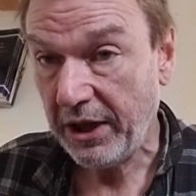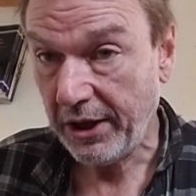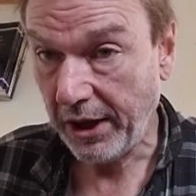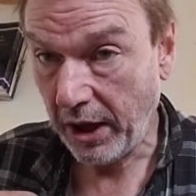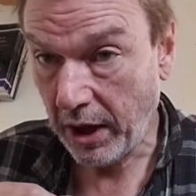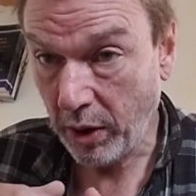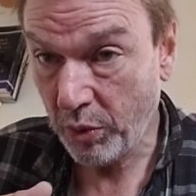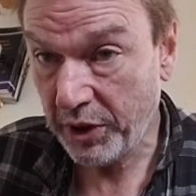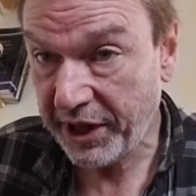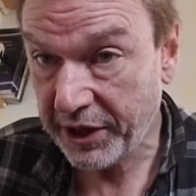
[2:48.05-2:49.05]

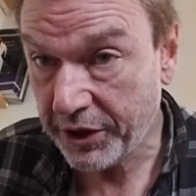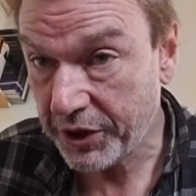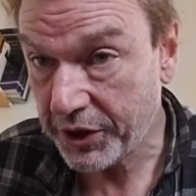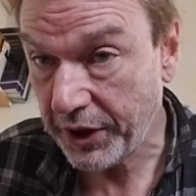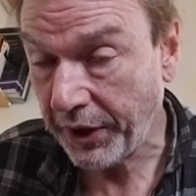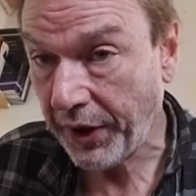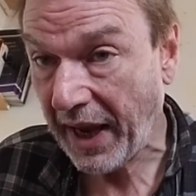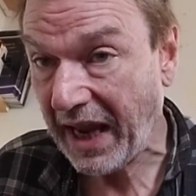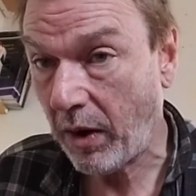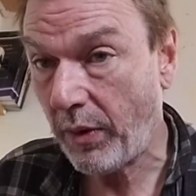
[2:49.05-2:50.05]
loneliness and
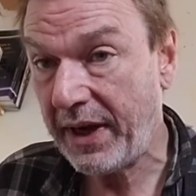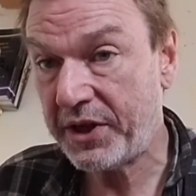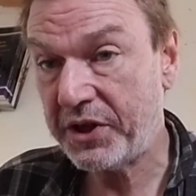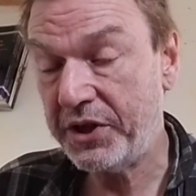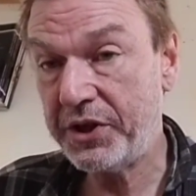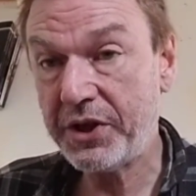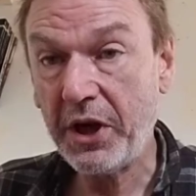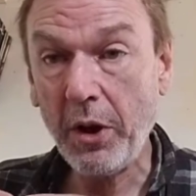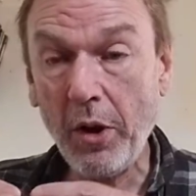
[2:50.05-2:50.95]
how it has